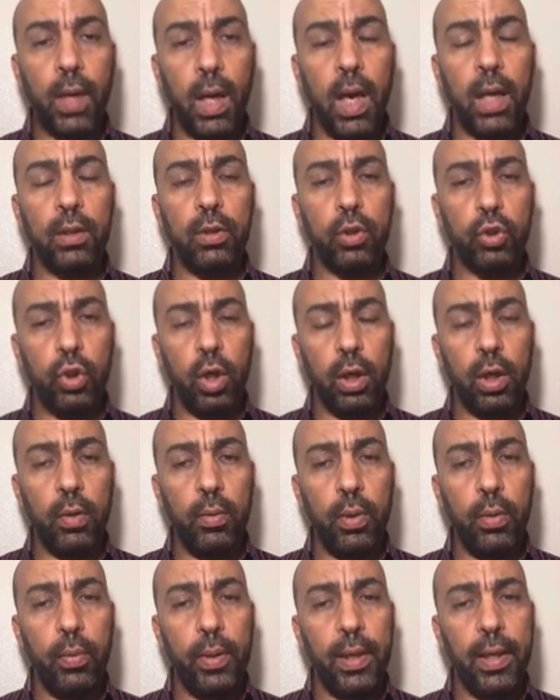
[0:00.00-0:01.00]
And inshallah,
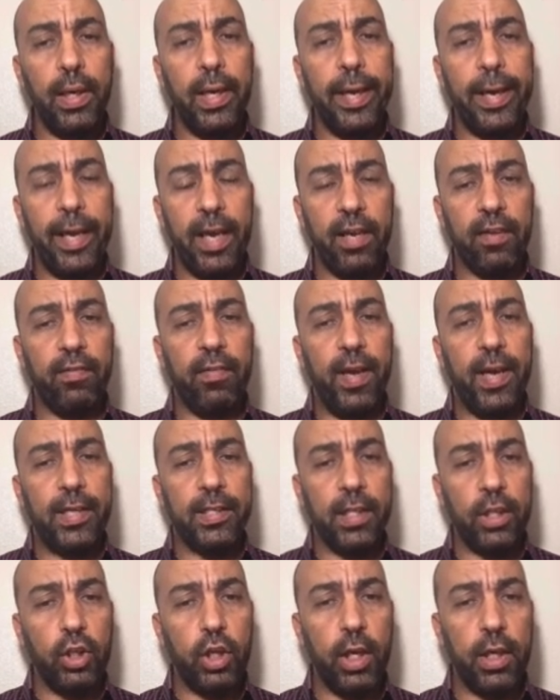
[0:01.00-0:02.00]
we will have a
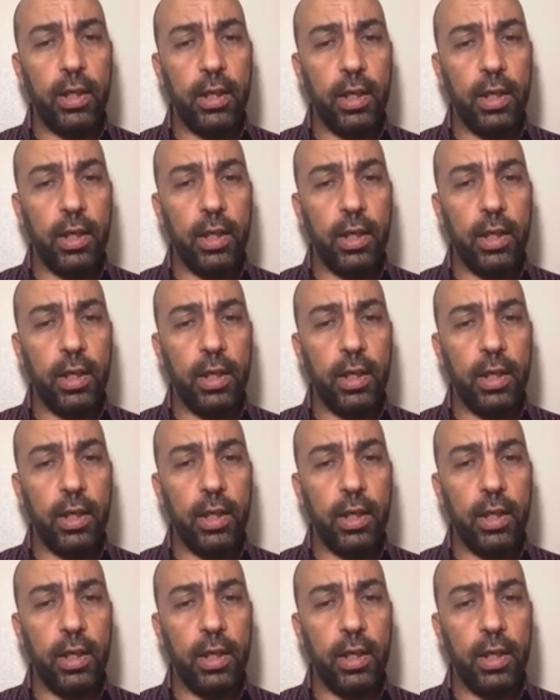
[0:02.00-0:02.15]
session